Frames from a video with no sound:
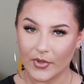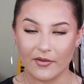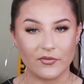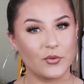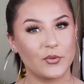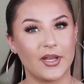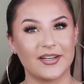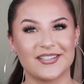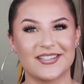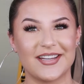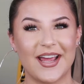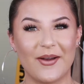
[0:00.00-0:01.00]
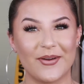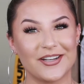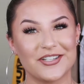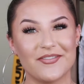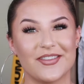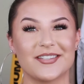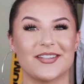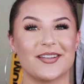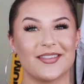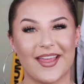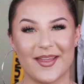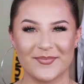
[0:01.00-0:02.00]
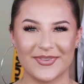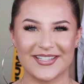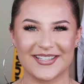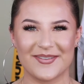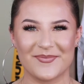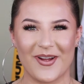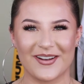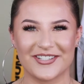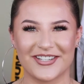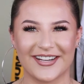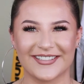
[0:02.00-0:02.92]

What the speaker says: if you would like to see how I achieved this look, then please keep watching.